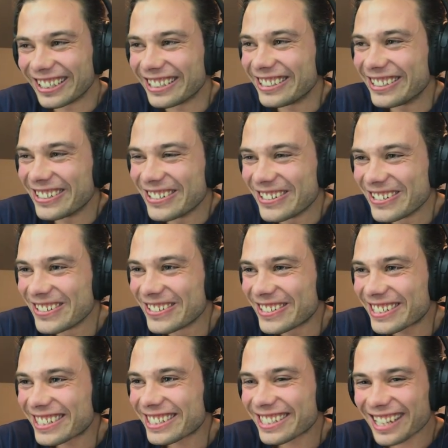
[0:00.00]
You
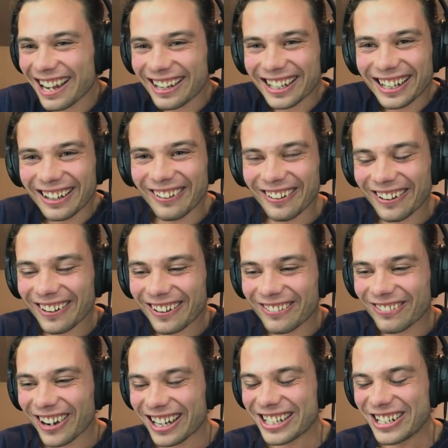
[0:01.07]
suck. Oh,
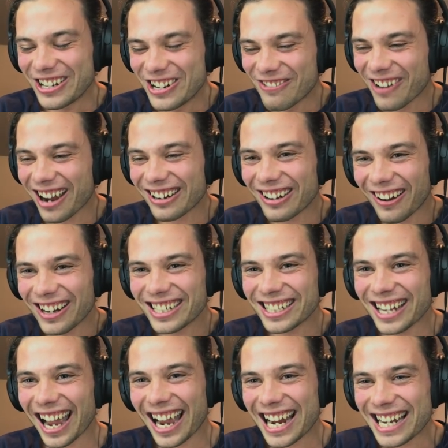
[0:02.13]
I knew round
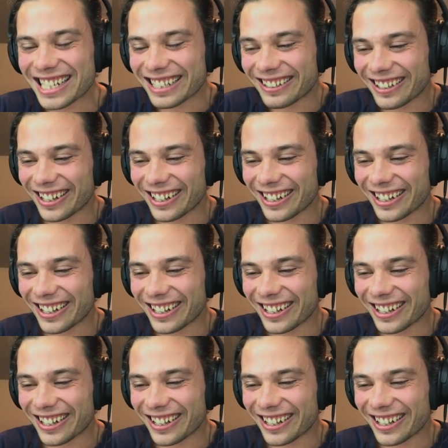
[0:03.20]
98.